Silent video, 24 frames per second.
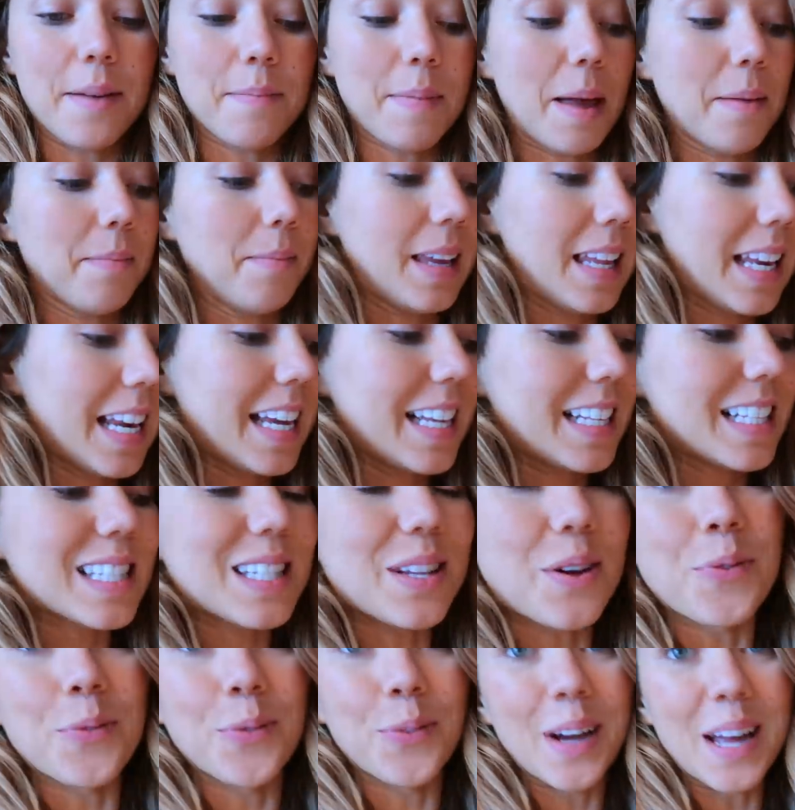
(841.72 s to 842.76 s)
my
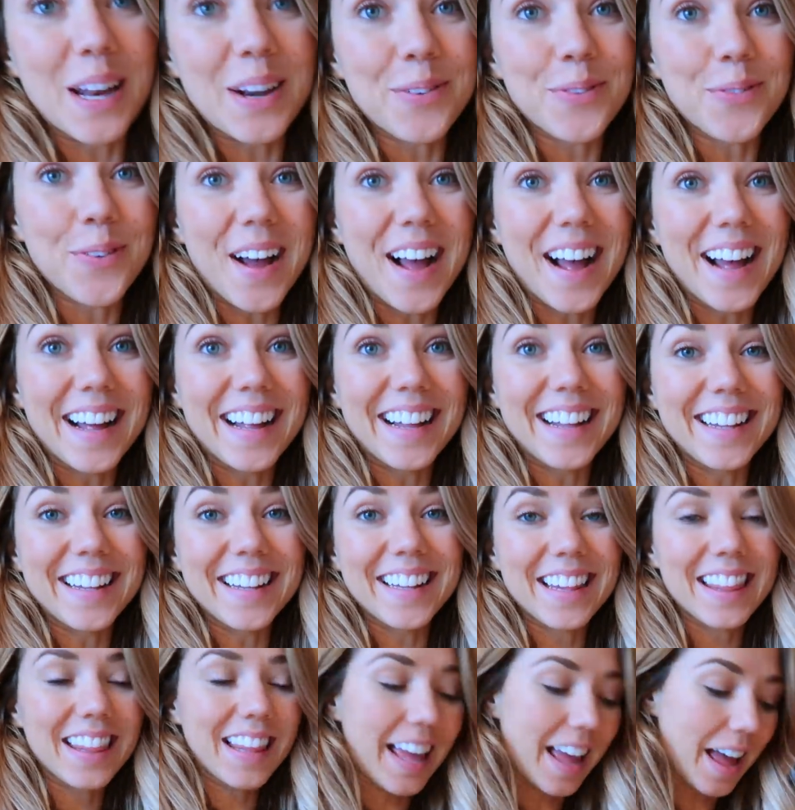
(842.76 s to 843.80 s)
meetings went
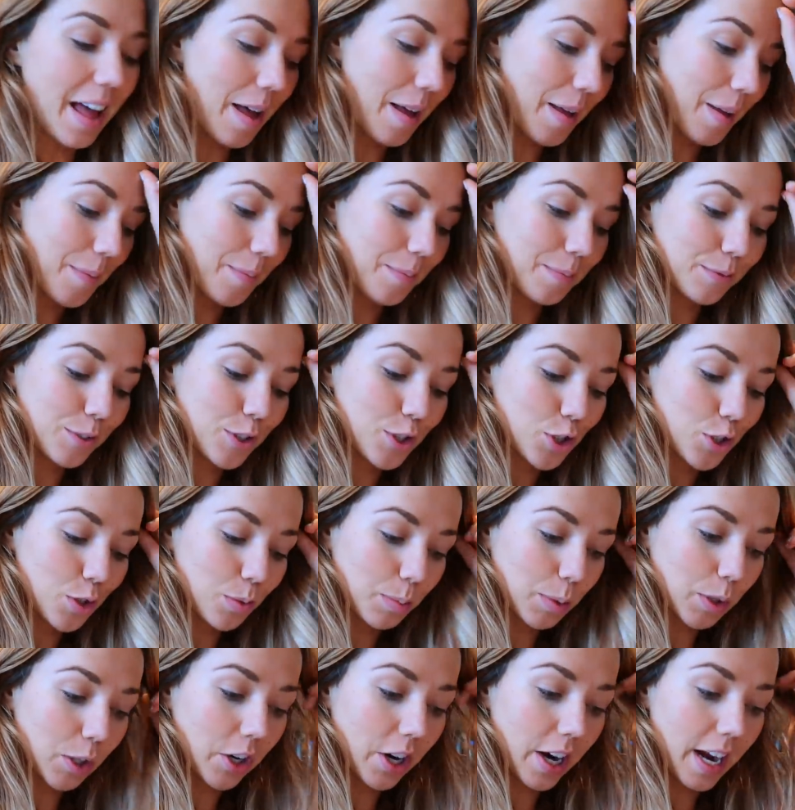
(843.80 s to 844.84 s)
well, um,
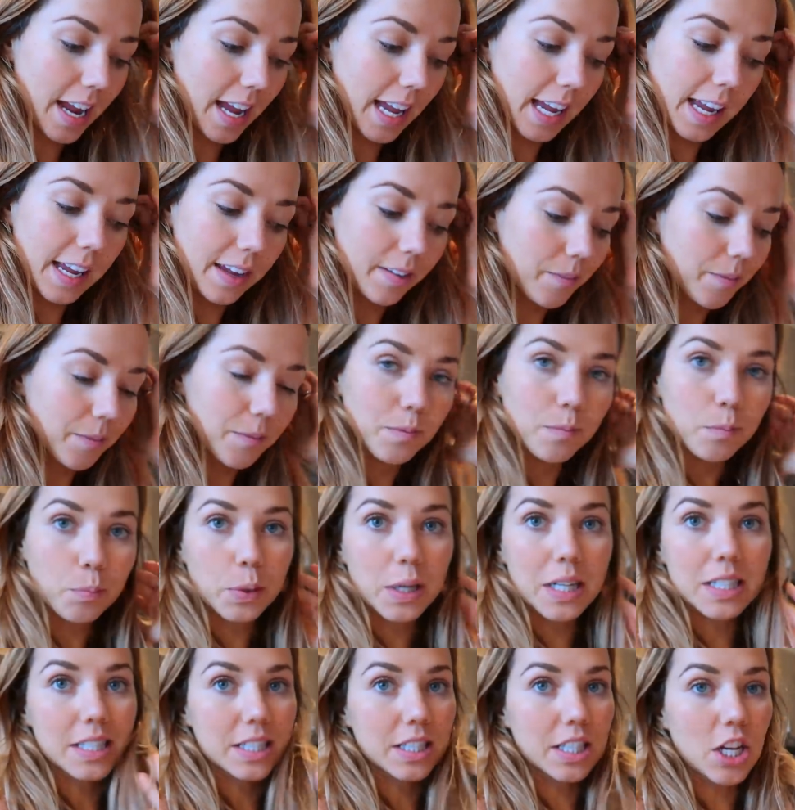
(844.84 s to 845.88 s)
super great.
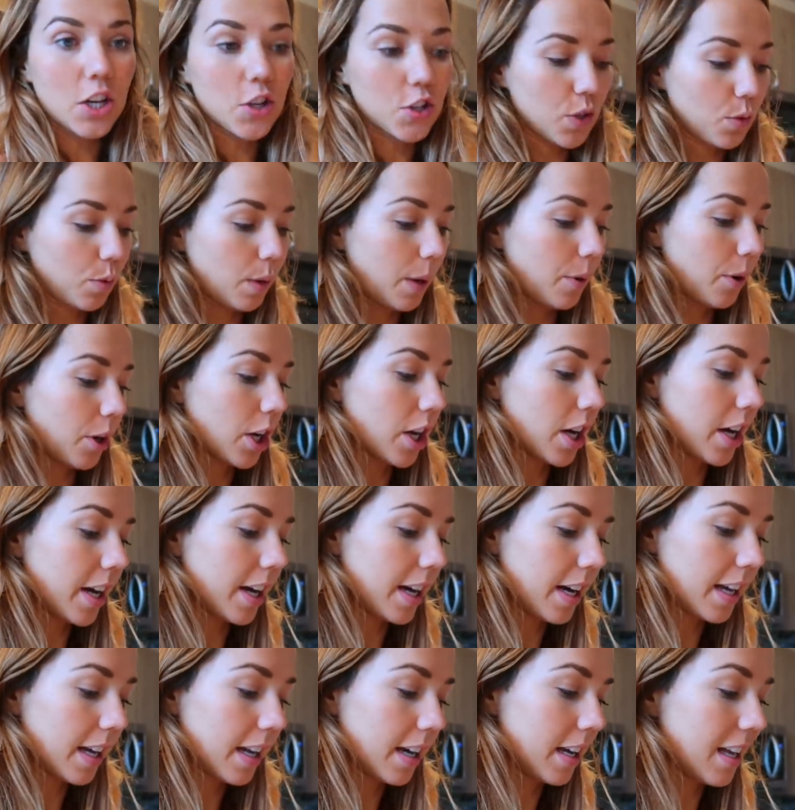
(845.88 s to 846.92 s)
Presentation went
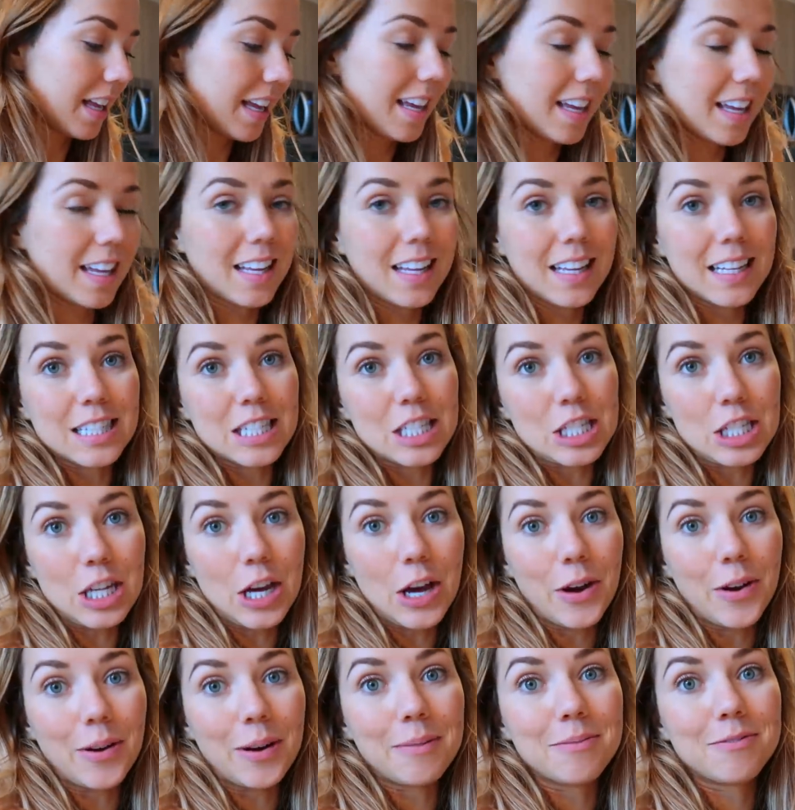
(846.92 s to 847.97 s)
good. So
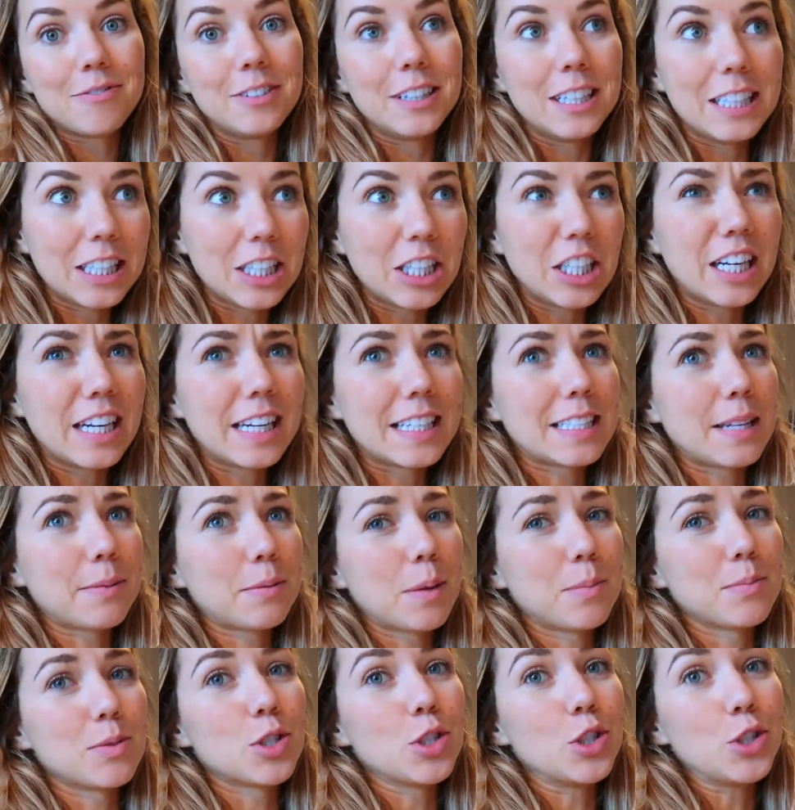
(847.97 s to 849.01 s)
I'm feeling good,
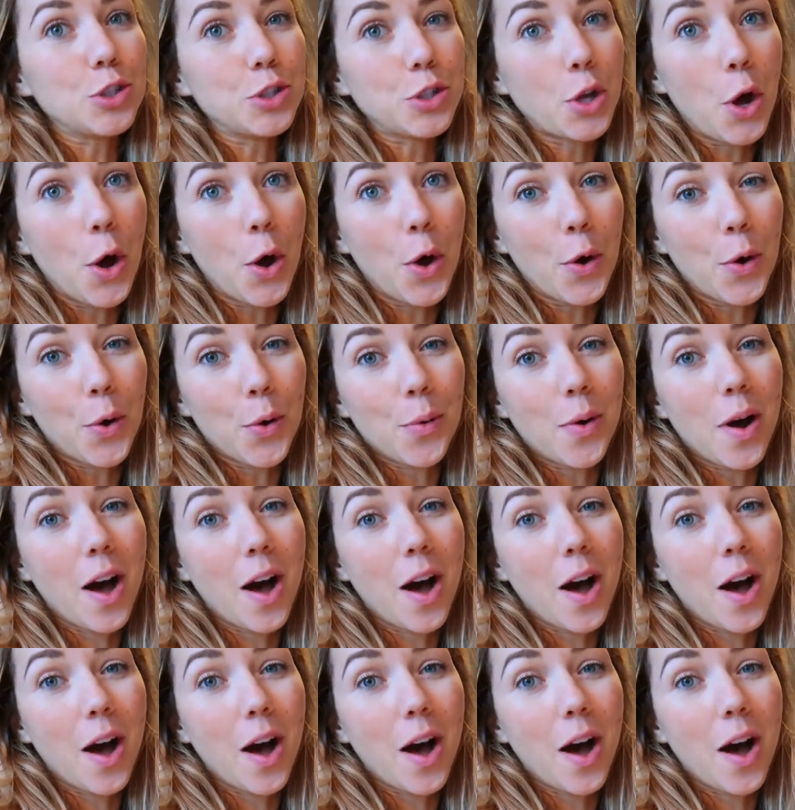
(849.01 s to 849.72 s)
except I'm so